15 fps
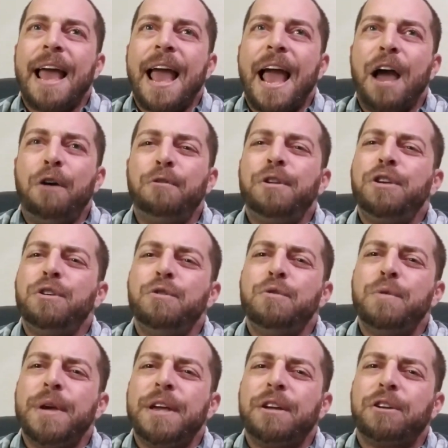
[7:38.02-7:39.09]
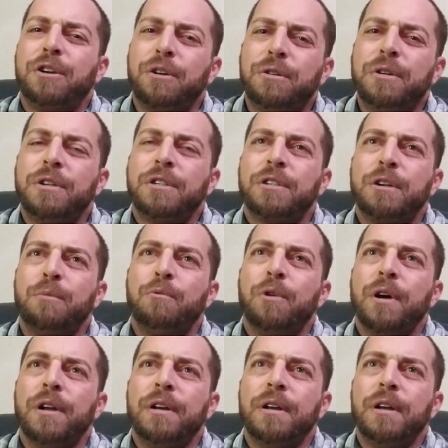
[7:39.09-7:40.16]
how do you encourage
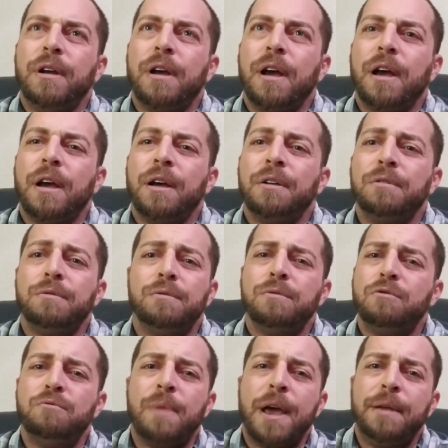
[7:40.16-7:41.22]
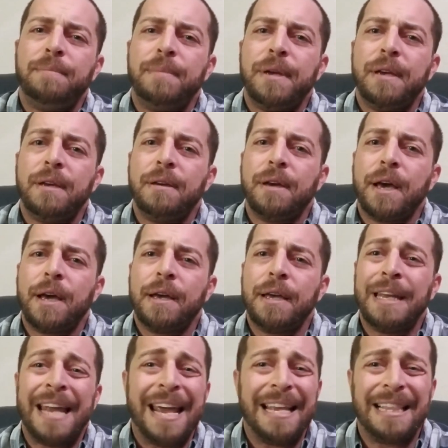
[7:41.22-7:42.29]
someone who might be
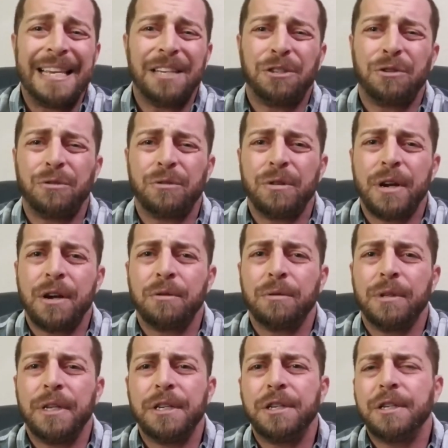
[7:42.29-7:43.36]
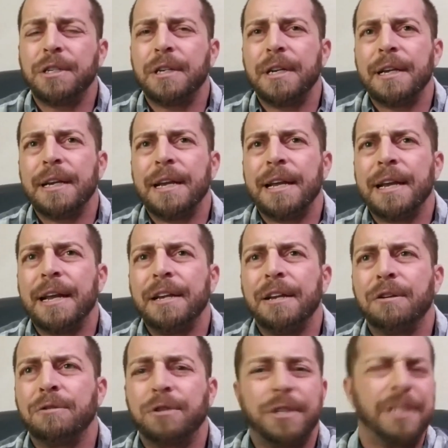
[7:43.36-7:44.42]
an atheist or irreligious
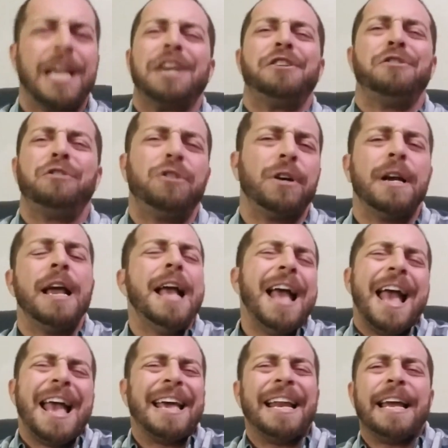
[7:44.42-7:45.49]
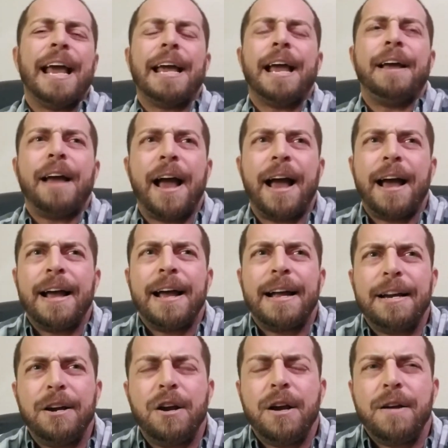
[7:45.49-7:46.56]
or secular? And
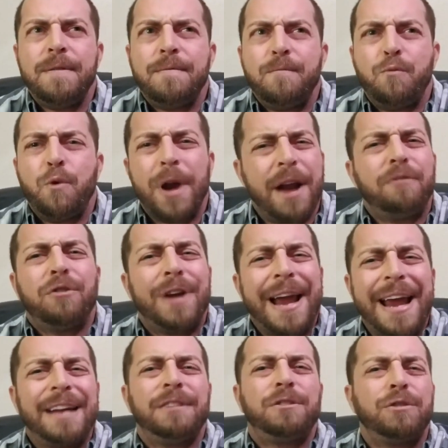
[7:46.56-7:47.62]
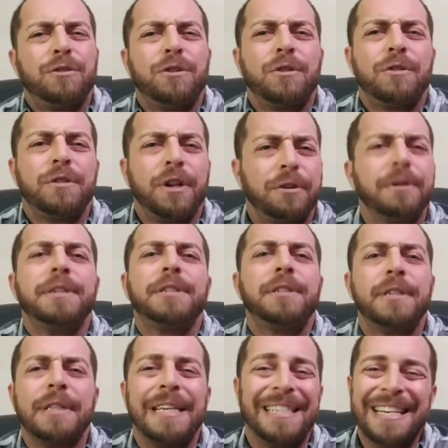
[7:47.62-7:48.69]
whatever answer there is
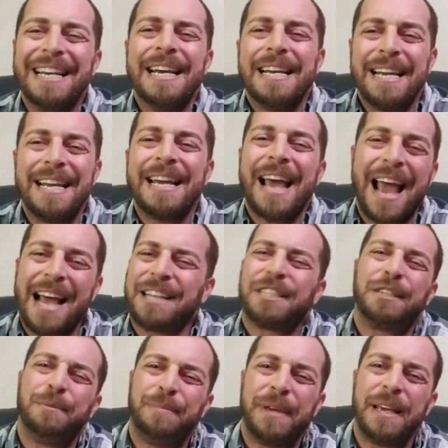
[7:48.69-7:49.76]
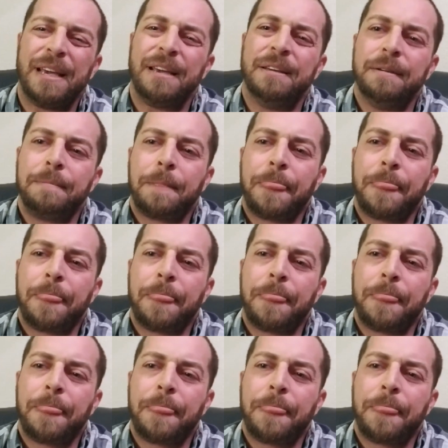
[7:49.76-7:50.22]
to this, it has to be